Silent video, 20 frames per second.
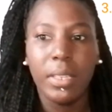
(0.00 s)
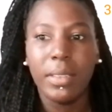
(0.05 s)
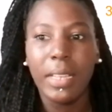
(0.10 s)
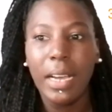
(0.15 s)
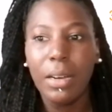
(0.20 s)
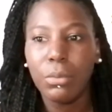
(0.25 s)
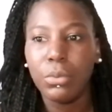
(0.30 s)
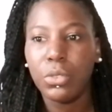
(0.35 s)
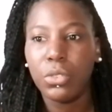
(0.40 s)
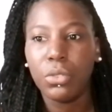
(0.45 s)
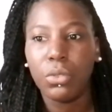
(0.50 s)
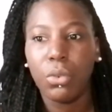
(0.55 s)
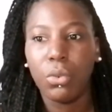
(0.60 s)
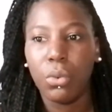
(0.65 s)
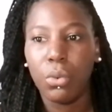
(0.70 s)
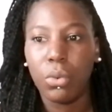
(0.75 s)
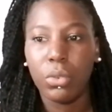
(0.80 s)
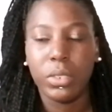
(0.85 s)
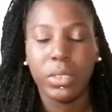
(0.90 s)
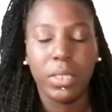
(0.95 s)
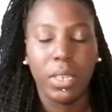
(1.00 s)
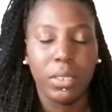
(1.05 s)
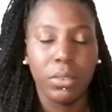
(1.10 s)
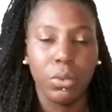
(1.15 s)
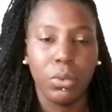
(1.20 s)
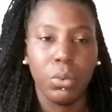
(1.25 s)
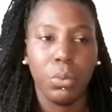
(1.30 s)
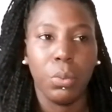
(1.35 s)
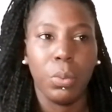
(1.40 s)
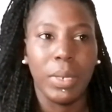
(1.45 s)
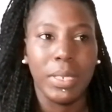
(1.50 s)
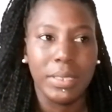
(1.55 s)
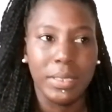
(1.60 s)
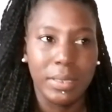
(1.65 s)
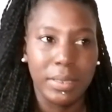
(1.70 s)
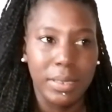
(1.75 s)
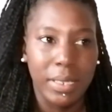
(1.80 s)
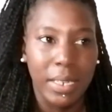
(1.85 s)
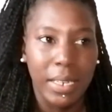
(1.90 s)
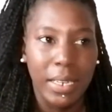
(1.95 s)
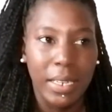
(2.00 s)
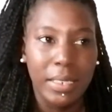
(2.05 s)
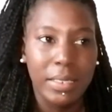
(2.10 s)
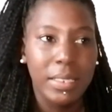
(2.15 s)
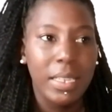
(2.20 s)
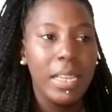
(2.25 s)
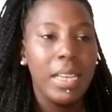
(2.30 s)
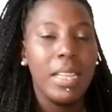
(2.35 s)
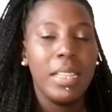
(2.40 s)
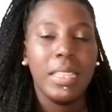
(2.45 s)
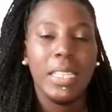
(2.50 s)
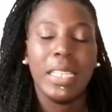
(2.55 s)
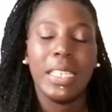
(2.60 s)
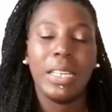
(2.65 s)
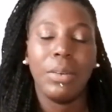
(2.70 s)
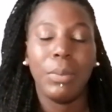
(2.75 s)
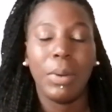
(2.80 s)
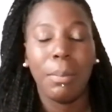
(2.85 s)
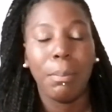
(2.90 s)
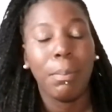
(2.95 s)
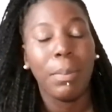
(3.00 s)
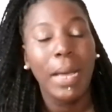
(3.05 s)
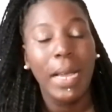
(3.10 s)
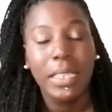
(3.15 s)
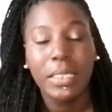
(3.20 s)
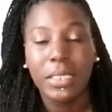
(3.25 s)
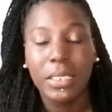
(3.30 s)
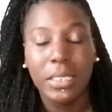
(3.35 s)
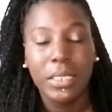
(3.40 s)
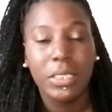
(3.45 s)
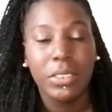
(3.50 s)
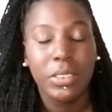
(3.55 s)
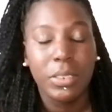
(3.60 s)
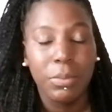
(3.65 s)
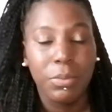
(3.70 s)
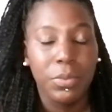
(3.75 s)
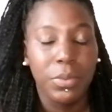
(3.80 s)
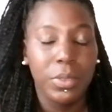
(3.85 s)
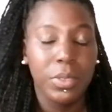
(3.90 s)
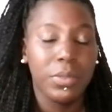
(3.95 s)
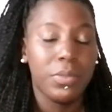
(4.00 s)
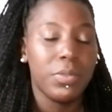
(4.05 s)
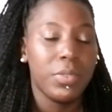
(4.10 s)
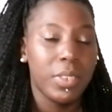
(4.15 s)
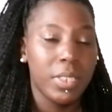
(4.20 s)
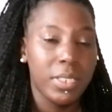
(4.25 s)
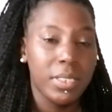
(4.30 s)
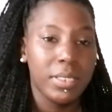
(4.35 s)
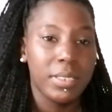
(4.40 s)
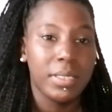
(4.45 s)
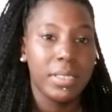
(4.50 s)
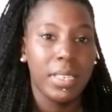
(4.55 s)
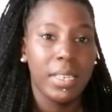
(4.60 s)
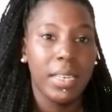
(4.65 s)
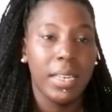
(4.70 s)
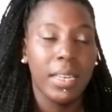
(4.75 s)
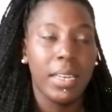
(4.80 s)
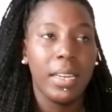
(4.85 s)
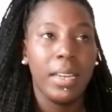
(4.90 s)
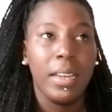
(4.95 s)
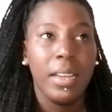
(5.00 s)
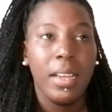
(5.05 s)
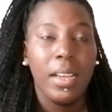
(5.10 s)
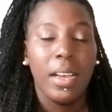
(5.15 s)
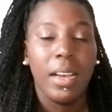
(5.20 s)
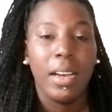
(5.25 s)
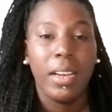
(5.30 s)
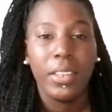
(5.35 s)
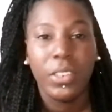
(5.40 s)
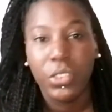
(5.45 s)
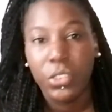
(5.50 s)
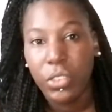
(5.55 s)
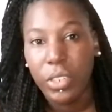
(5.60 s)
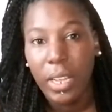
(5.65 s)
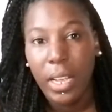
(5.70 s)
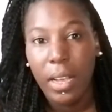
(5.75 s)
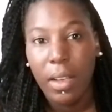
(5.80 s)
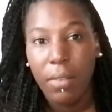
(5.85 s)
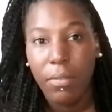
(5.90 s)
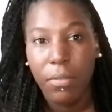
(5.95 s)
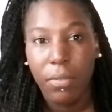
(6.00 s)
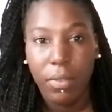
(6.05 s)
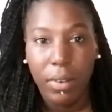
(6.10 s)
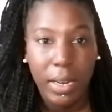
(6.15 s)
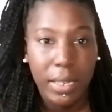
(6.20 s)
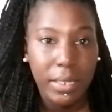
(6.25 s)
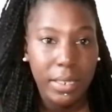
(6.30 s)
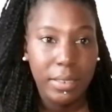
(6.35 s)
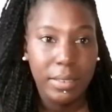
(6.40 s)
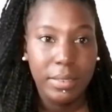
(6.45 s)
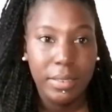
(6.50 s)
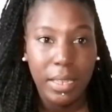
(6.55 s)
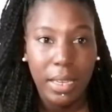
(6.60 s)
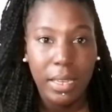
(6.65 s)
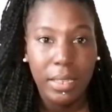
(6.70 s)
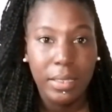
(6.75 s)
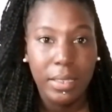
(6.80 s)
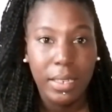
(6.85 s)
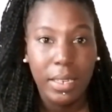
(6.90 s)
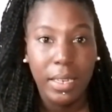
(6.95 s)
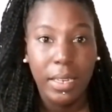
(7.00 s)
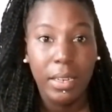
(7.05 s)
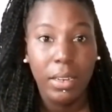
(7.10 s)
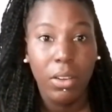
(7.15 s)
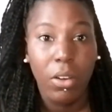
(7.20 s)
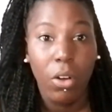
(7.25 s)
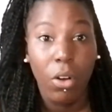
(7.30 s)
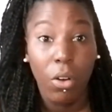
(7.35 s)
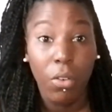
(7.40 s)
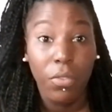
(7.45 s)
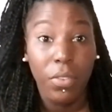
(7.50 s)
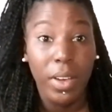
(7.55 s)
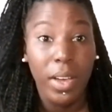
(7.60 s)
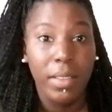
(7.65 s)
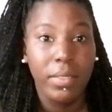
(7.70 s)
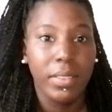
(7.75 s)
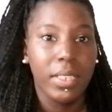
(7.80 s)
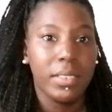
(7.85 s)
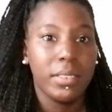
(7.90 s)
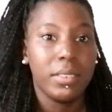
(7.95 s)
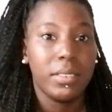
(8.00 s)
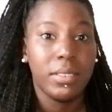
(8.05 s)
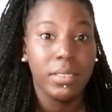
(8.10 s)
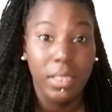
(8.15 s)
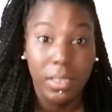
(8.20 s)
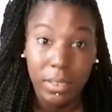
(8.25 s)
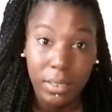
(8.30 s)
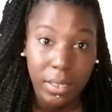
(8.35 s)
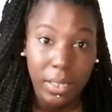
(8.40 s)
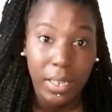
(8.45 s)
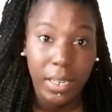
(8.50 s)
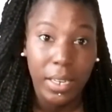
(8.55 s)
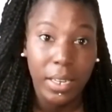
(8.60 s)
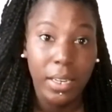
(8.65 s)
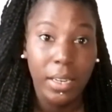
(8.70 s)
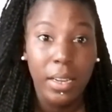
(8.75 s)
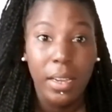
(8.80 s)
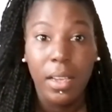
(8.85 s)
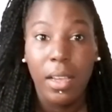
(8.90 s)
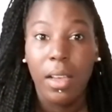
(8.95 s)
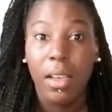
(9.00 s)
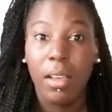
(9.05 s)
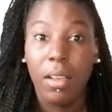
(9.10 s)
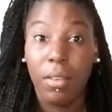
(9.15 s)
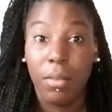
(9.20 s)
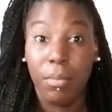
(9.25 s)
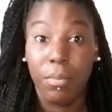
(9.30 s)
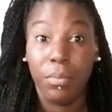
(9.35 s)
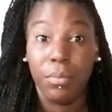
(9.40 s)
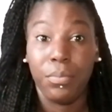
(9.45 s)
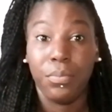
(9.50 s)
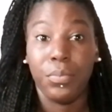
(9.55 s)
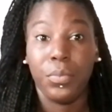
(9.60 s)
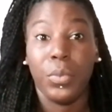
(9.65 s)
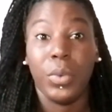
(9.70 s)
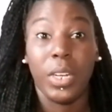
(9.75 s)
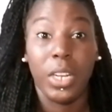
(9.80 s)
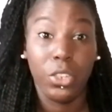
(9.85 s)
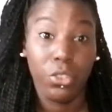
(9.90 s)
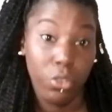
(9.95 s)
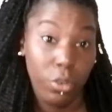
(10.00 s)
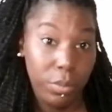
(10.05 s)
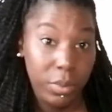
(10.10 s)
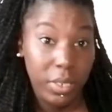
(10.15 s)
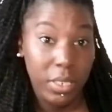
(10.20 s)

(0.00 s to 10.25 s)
that was all done on Wednesday. Then I went back to the gym for the Thursday. I usually have Friday, Saturday off, and then Sunday, when I drop